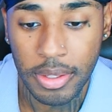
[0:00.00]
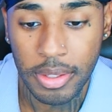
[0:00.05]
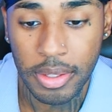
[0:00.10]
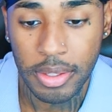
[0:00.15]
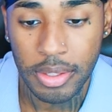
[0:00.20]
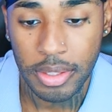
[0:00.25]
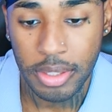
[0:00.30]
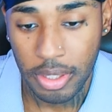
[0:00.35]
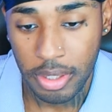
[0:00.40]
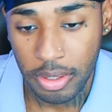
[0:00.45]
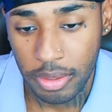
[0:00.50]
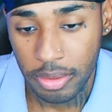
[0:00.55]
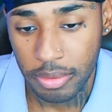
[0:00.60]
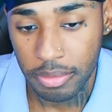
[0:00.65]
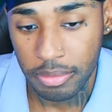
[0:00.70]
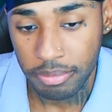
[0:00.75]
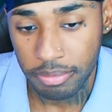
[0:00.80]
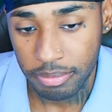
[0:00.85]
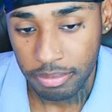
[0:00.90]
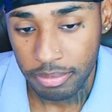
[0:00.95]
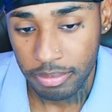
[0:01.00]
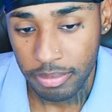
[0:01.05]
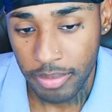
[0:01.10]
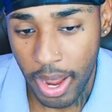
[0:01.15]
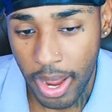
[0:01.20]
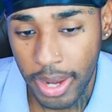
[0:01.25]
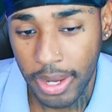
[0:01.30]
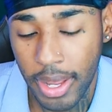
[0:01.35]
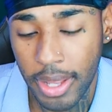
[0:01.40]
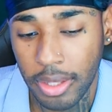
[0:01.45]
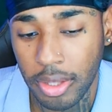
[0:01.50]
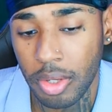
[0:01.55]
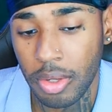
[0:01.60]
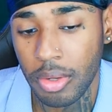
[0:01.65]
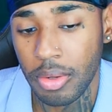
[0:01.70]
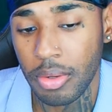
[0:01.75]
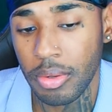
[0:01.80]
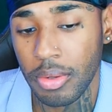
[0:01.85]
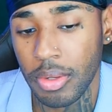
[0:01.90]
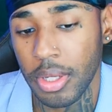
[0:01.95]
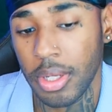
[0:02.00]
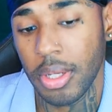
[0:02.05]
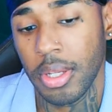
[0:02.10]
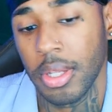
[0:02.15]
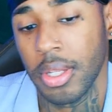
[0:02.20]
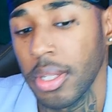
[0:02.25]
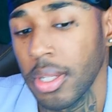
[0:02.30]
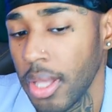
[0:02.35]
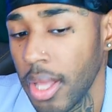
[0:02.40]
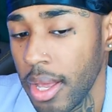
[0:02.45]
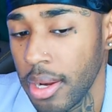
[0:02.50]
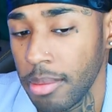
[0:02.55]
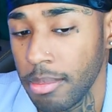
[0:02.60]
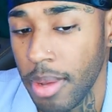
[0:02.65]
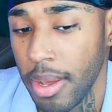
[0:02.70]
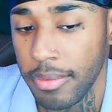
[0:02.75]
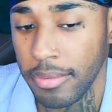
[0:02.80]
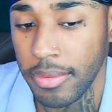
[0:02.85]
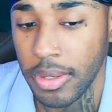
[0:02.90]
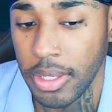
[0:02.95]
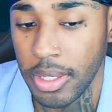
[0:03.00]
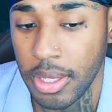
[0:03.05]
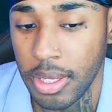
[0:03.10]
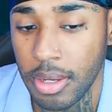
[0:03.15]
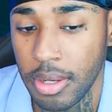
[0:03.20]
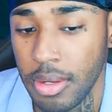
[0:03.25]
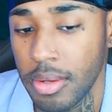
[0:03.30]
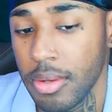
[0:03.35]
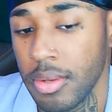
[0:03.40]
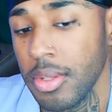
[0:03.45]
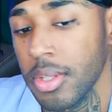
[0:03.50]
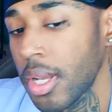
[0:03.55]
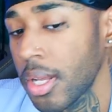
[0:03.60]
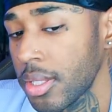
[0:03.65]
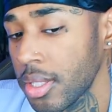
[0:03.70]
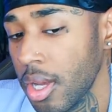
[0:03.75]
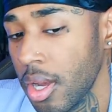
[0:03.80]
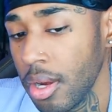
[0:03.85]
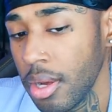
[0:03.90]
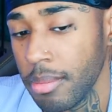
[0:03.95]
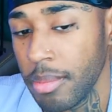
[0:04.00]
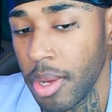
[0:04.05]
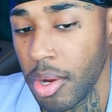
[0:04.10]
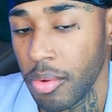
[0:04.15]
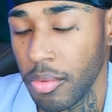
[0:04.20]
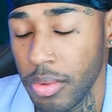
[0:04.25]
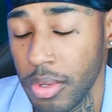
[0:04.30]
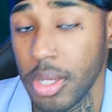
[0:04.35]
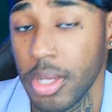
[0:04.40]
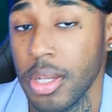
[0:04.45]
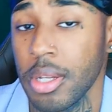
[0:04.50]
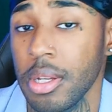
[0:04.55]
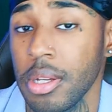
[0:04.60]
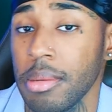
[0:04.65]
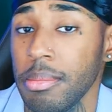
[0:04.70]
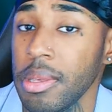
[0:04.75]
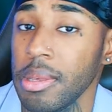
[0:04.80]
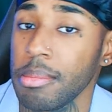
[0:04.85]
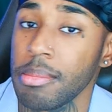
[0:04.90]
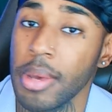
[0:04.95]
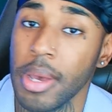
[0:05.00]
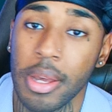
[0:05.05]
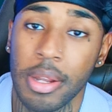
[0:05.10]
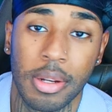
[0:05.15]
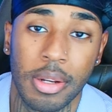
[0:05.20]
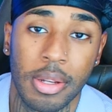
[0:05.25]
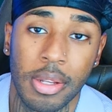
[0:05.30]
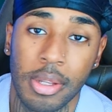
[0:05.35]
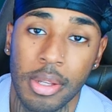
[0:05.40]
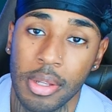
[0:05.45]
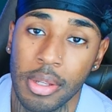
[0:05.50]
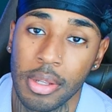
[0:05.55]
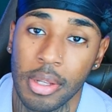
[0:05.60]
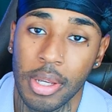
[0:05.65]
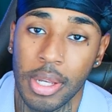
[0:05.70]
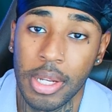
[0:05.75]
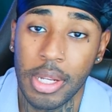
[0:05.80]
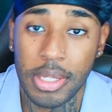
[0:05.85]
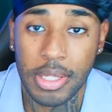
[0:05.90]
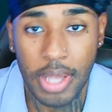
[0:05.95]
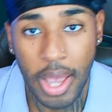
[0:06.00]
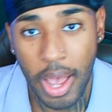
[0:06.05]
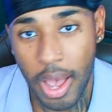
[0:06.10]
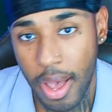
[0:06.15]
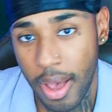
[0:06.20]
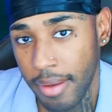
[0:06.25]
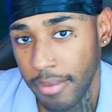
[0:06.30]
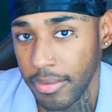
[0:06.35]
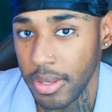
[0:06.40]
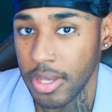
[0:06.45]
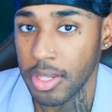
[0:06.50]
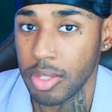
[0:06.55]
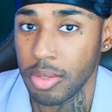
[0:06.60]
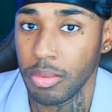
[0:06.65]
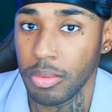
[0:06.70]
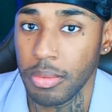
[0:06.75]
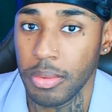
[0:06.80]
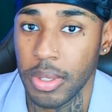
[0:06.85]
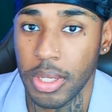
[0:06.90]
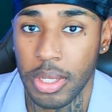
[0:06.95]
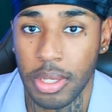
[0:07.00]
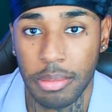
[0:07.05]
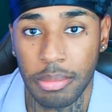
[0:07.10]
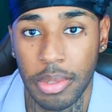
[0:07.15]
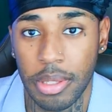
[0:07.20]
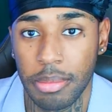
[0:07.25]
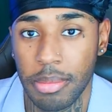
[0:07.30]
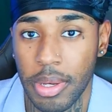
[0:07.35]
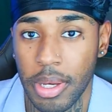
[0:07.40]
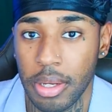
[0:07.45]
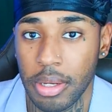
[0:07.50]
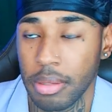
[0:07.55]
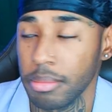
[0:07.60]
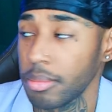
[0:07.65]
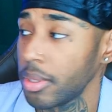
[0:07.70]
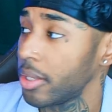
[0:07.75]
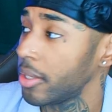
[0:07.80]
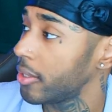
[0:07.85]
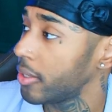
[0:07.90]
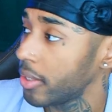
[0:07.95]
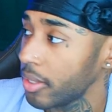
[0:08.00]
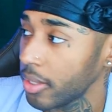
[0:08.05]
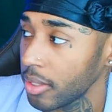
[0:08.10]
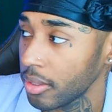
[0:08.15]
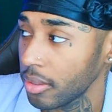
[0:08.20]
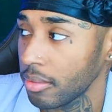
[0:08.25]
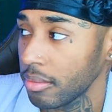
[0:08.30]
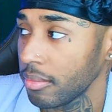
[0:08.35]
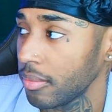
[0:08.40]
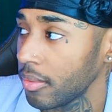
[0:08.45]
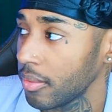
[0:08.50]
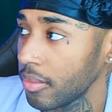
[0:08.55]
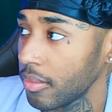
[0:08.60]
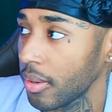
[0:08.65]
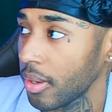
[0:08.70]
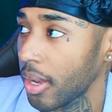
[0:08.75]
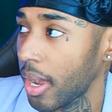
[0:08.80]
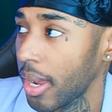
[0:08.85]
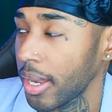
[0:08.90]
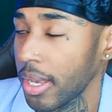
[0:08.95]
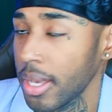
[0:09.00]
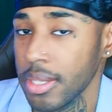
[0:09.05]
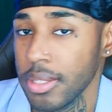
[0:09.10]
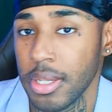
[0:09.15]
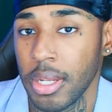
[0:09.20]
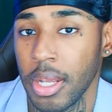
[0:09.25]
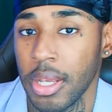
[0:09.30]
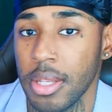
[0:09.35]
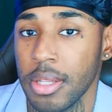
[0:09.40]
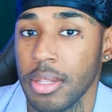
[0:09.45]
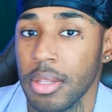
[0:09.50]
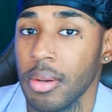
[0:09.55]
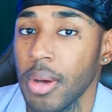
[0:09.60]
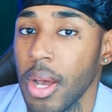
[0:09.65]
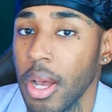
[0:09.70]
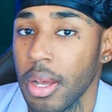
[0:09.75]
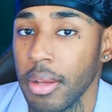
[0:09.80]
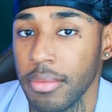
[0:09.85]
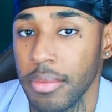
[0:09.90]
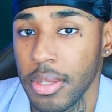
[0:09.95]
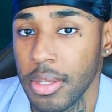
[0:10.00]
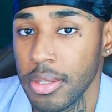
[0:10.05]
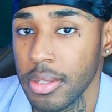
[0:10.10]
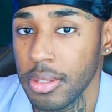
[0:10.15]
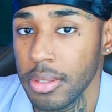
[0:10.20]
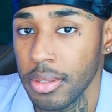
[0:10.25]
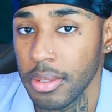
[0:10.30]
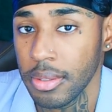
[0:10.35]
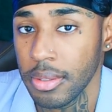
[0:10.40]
so I, I know in a lot of my videos, I talk about what could be better. And it's obvious what could be better, but I guess it ain't so obvious.